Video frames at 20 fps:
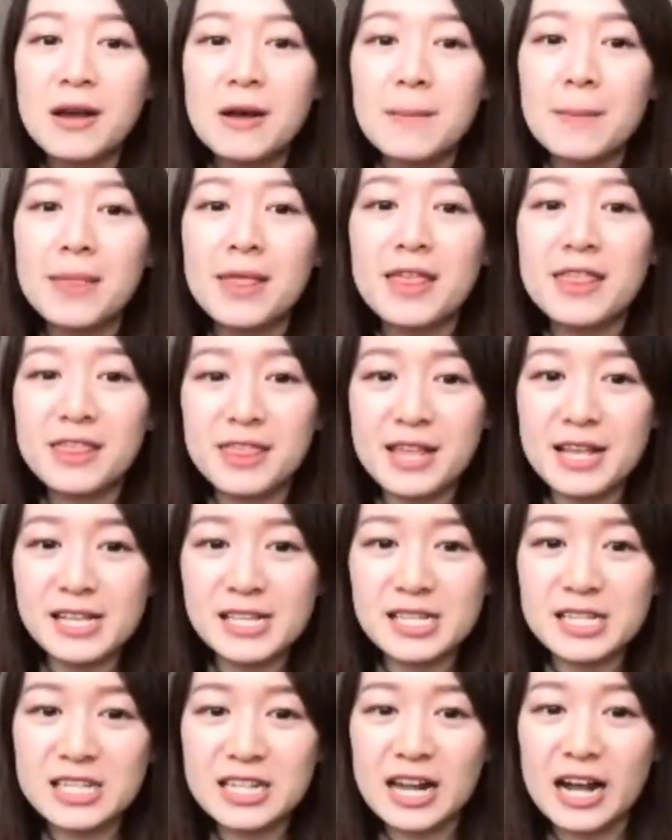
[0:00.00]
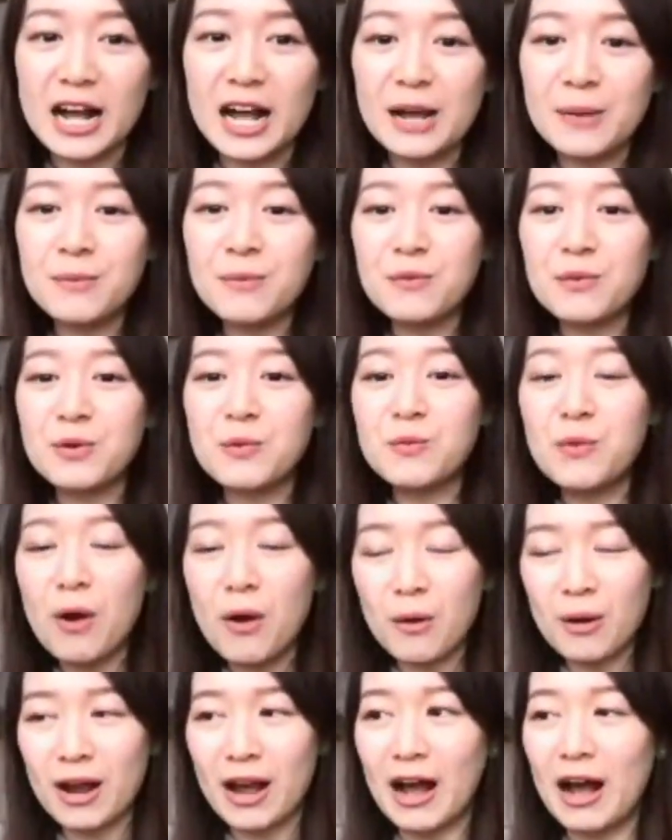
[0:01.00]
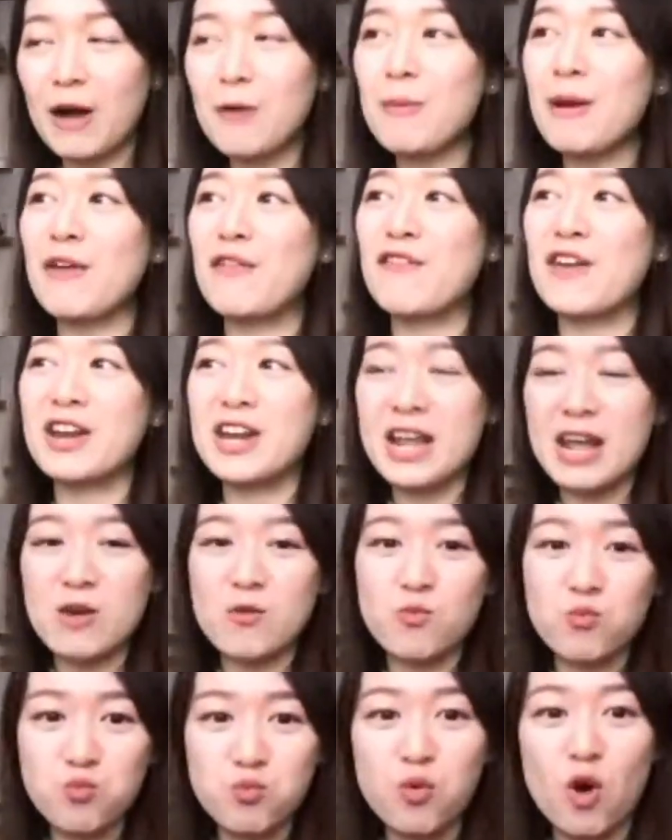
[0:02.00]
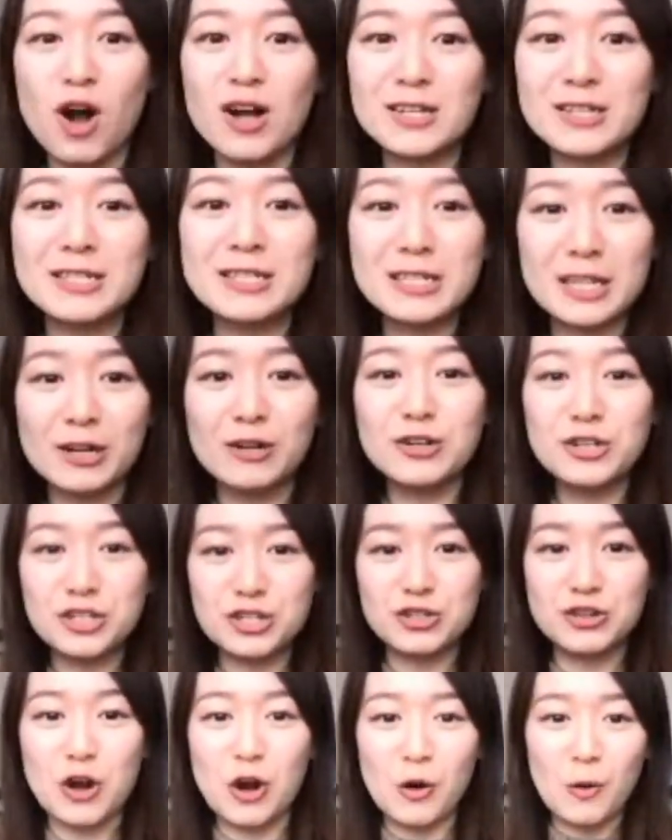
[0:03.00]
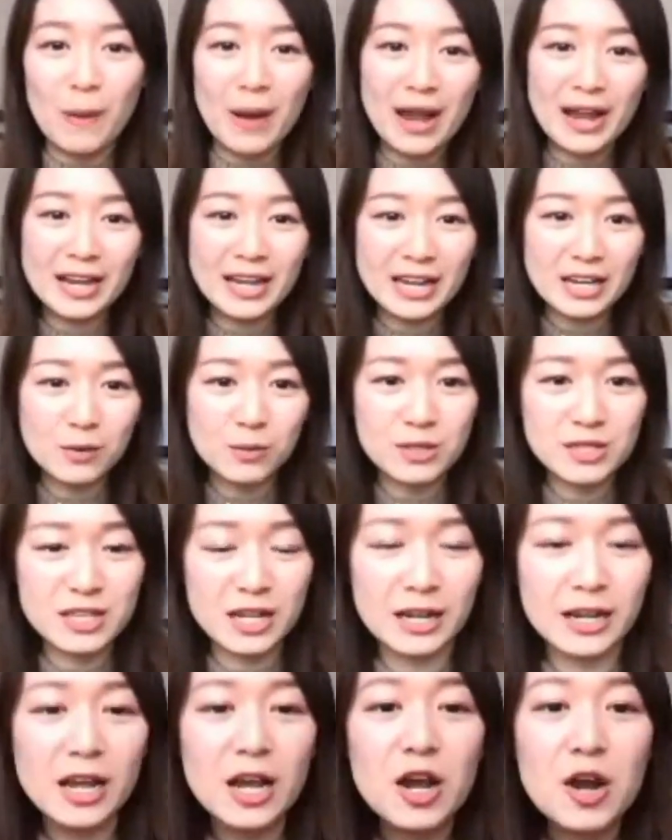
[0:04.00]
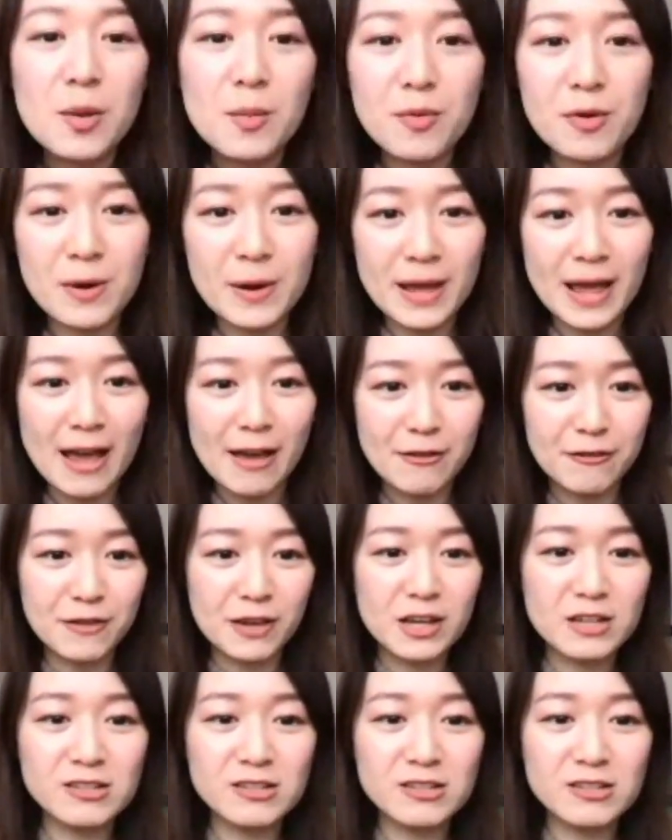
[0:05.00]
Then this time we woke up and then it was still snowing and it was like pretty heavy.